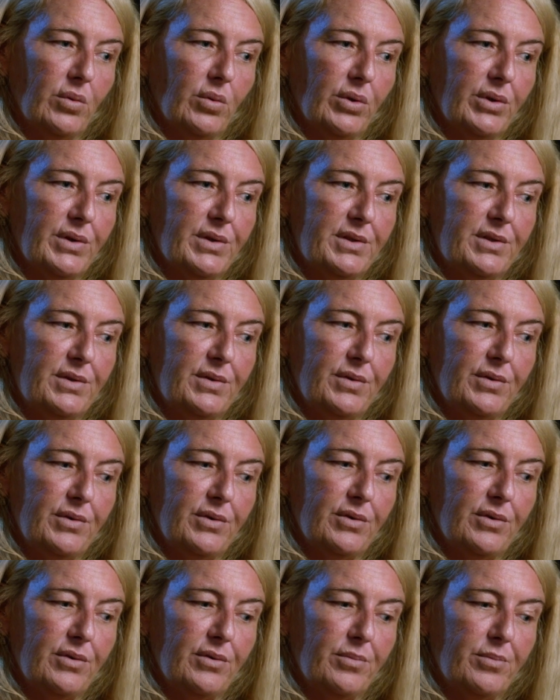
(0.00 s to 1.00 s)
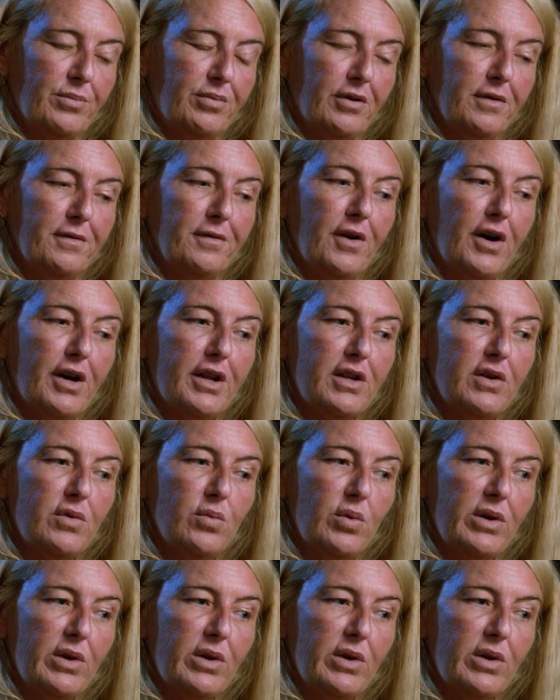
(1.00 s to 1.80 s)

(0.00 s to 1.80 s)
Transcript: was provided